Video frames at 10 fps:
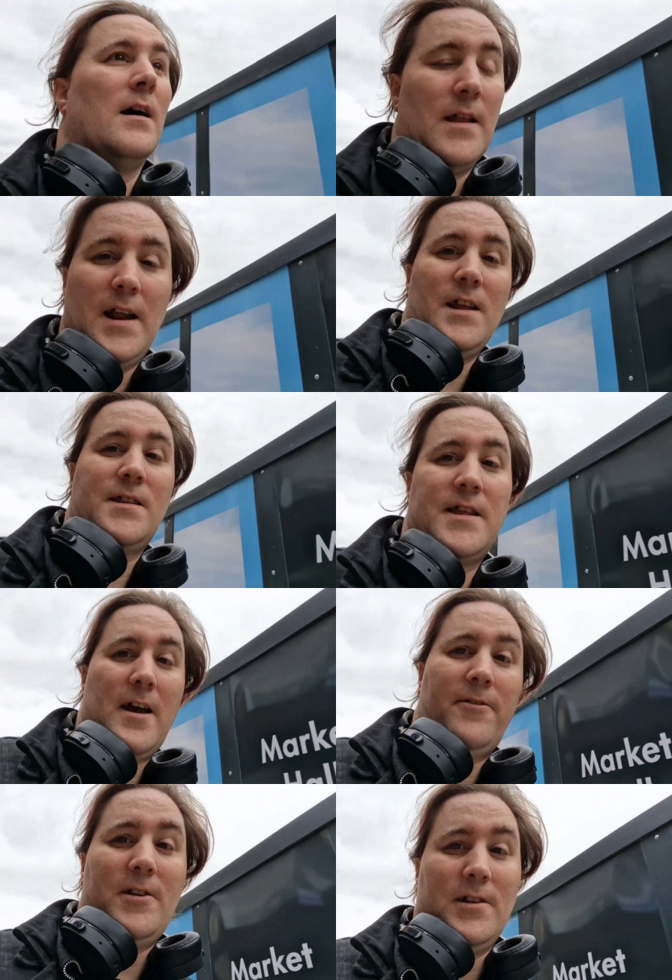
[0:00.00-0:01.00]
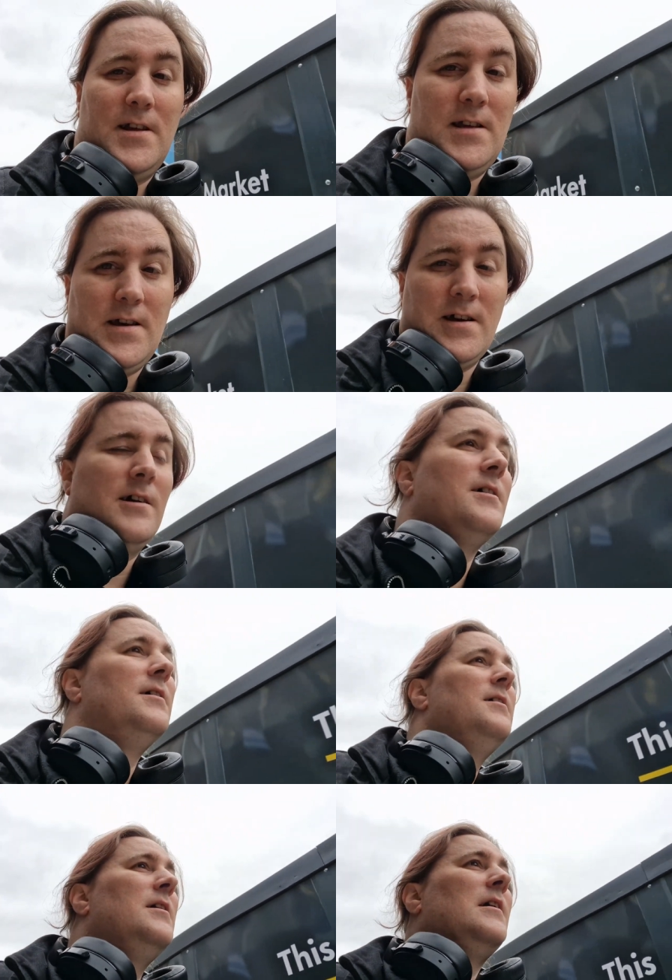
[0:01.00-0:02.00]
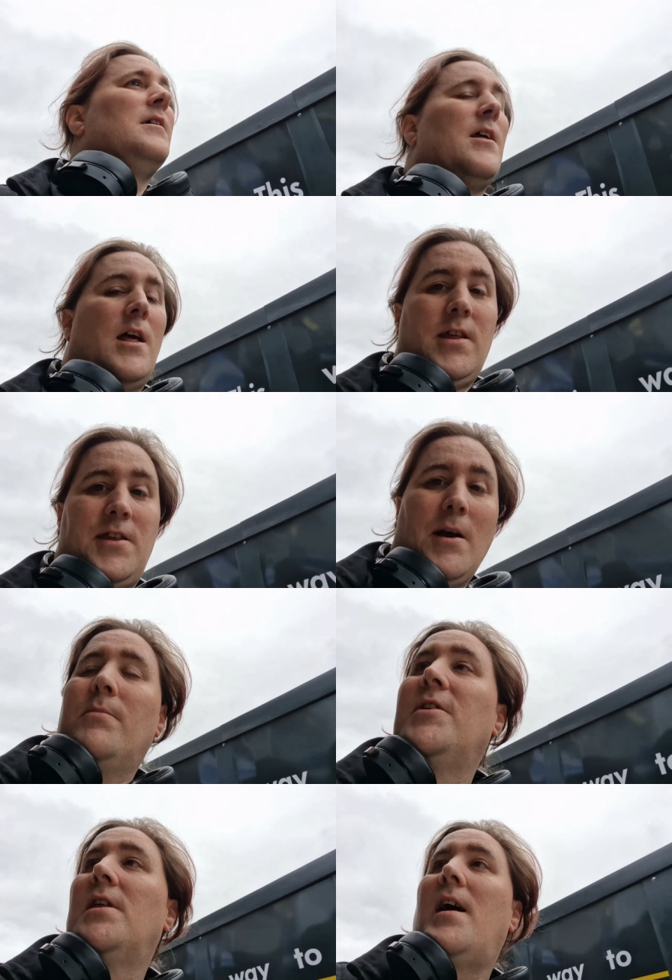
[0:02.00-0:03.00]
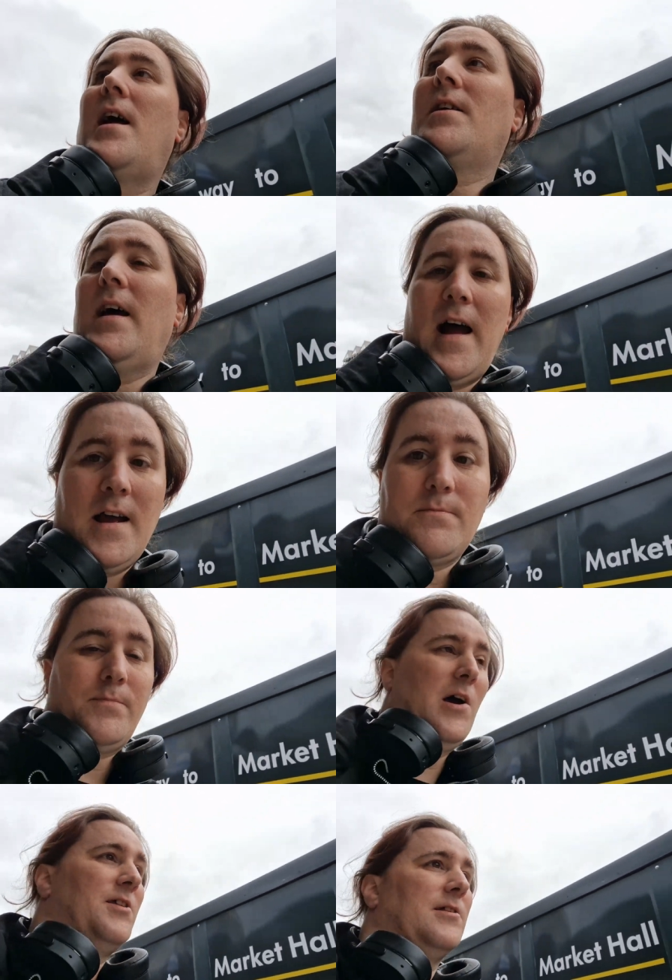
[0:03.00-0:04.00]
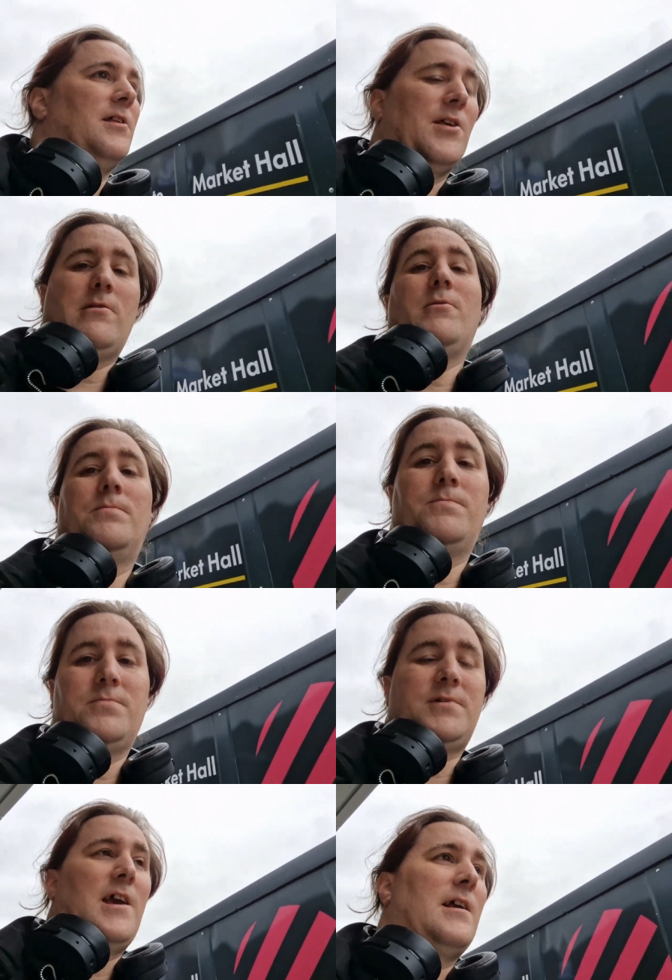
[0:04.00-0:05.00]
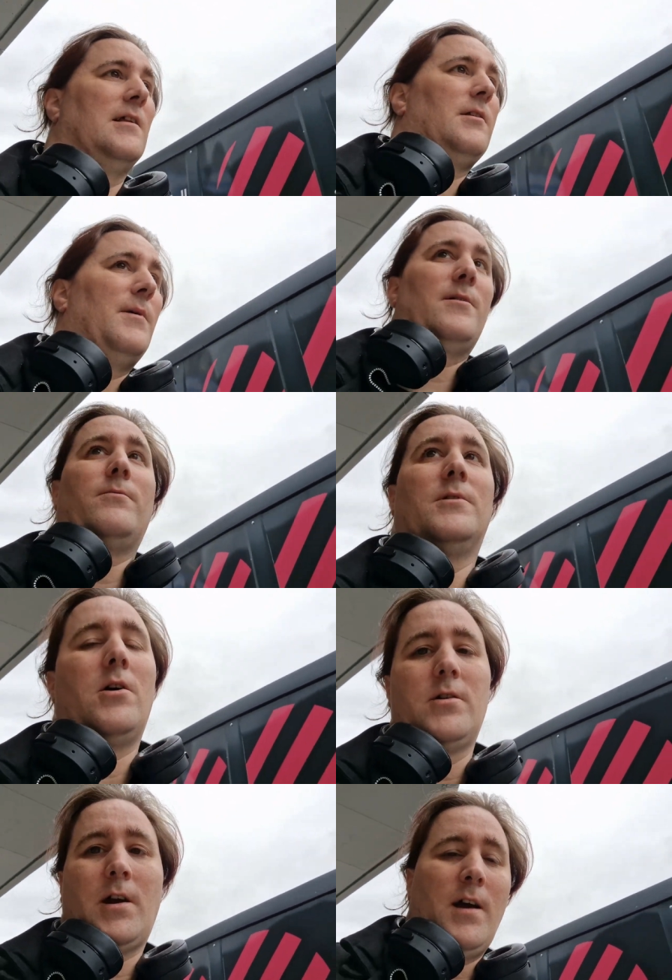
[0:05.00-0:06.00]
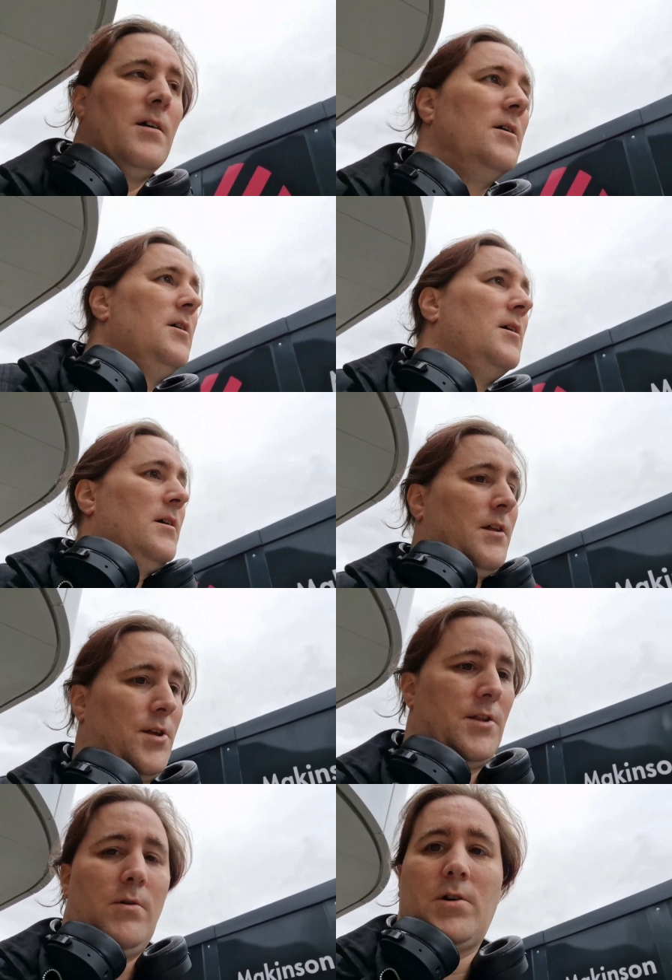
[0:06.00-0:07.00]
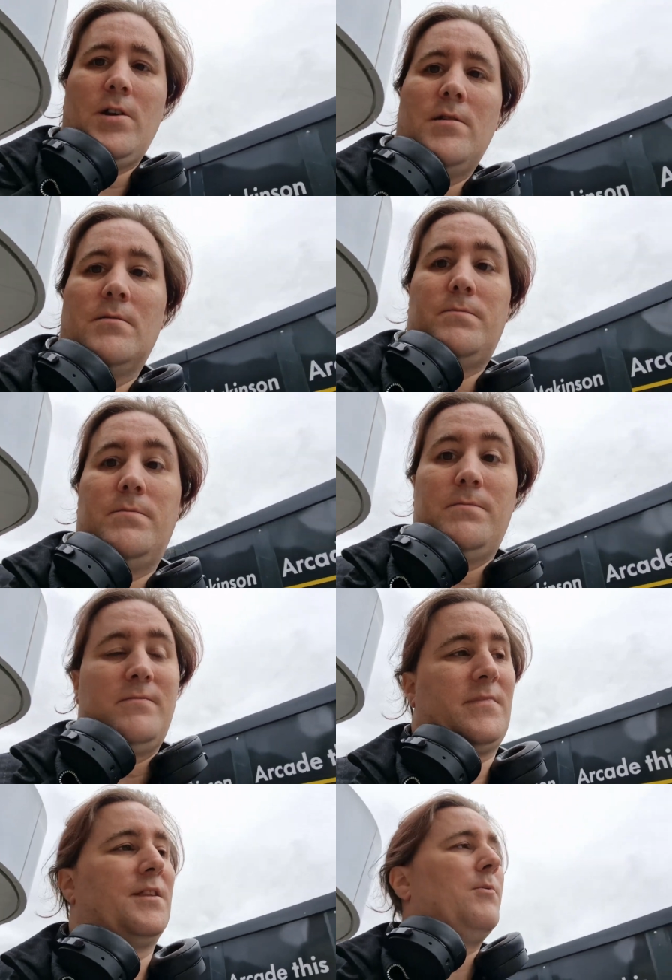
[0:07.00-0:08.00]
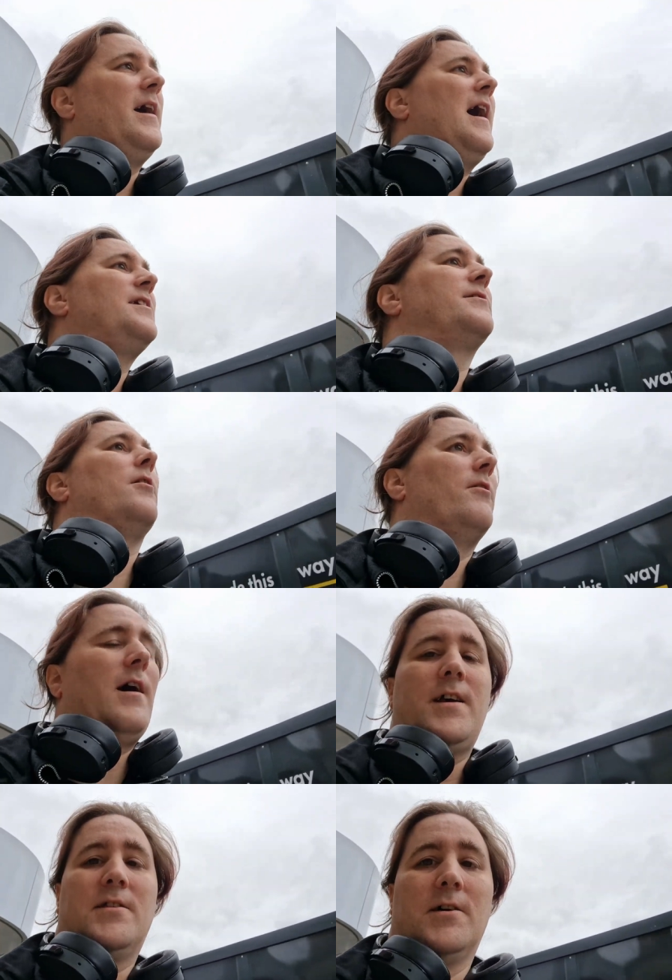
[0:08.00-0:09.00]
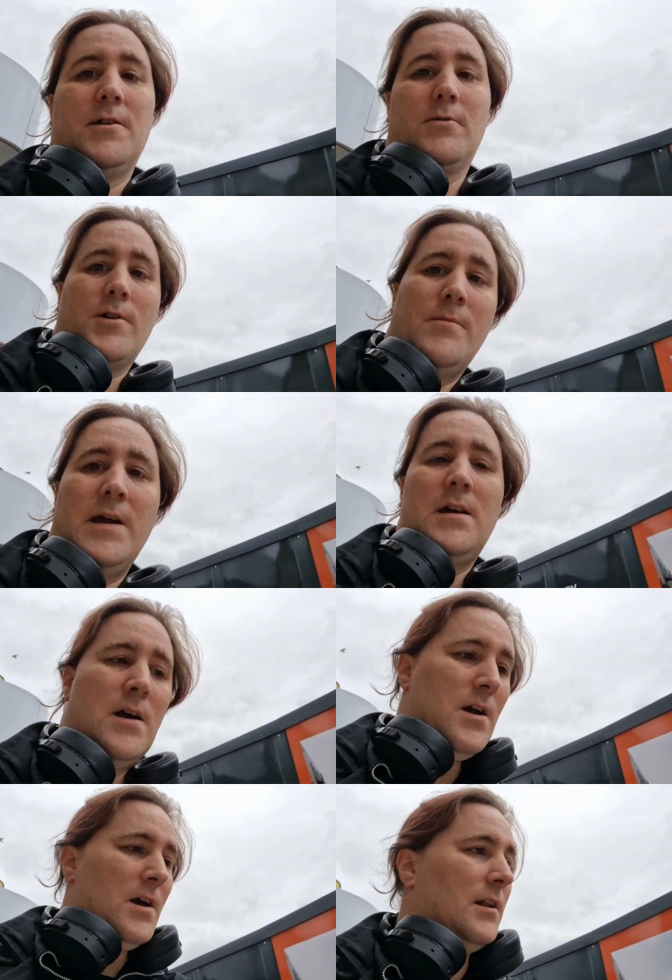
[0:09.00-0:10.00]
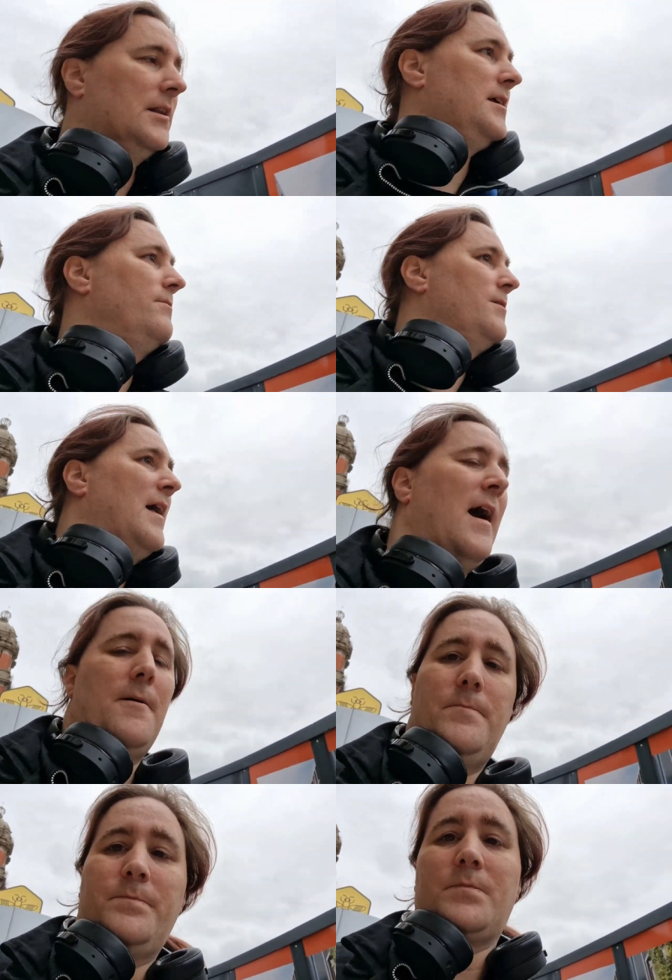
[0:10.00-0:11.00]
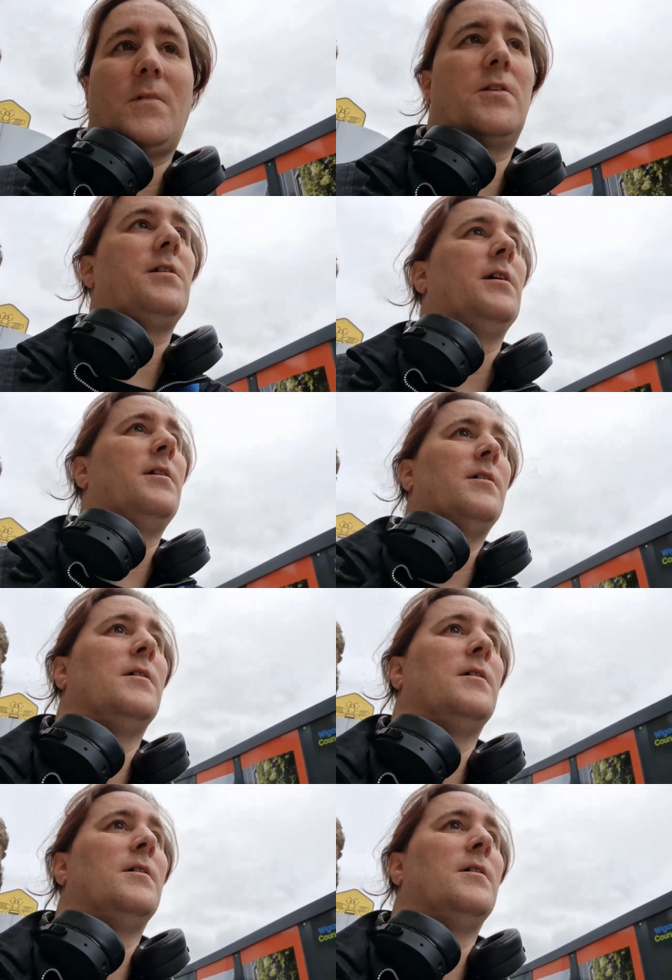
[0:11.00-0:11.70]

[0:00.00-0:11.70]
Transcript: that is definitely uh, something that I, I, personally thought would take a little bit longer than they were going to, the way I saw it, I thought they were going to be leaving that to